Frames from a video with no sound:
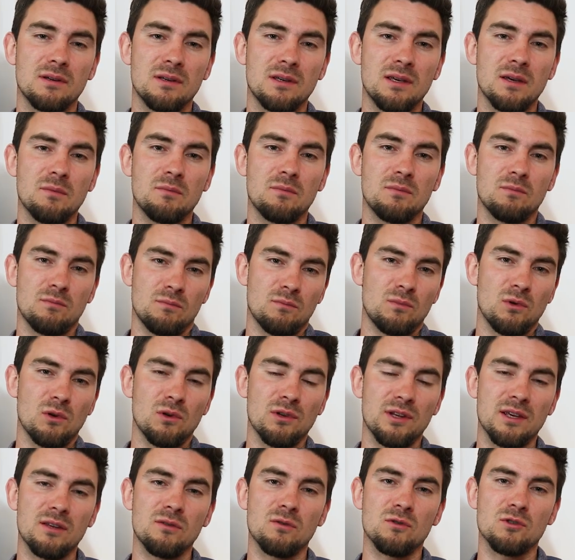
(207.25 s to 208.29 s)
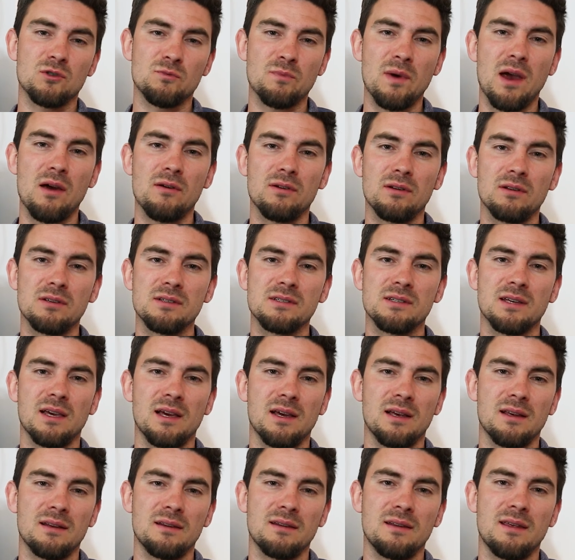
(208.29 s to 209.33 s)
keep building those barrels
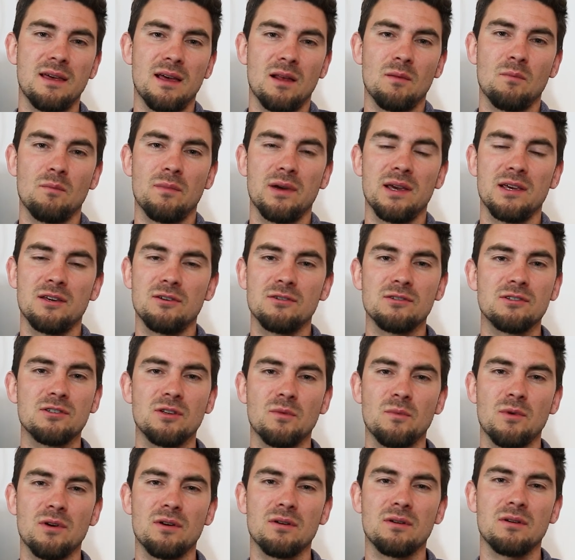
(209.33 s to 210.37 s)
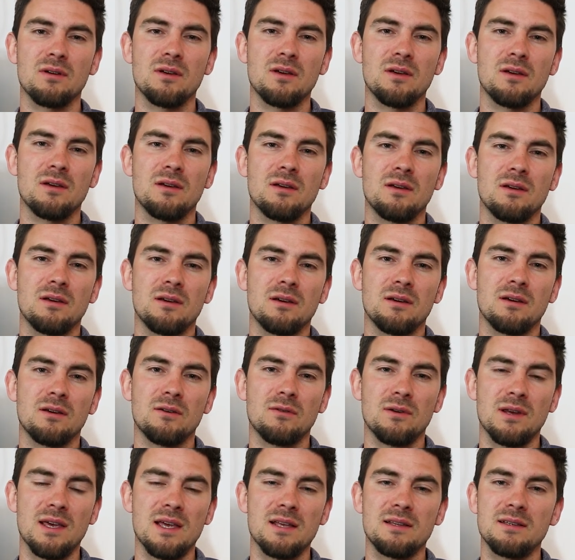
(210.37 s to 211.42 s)
and help my customer
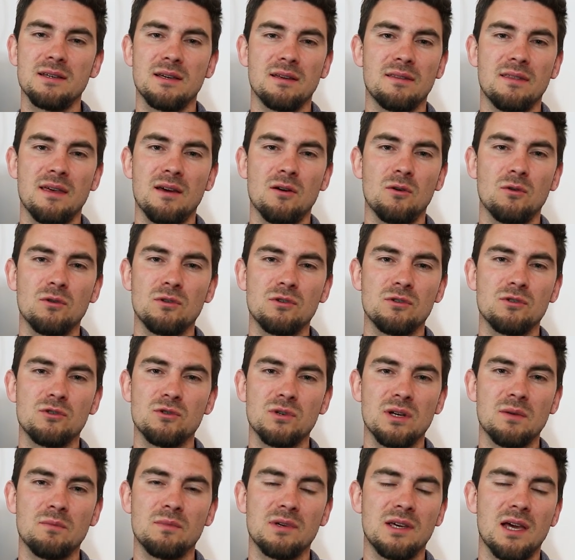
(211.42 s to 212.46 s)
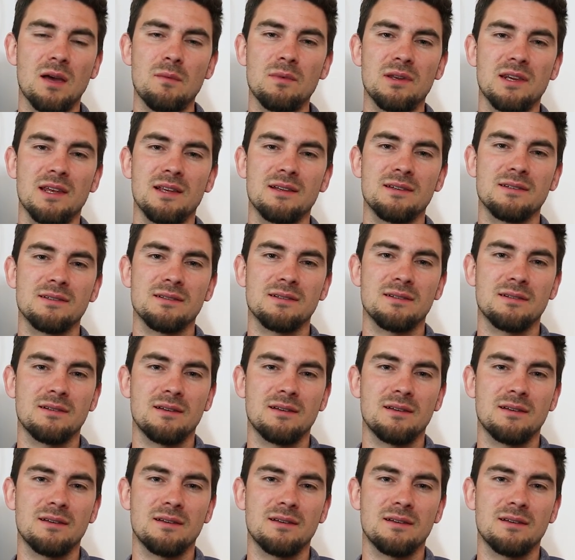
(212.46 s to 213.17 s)
creating their own dream cabinets,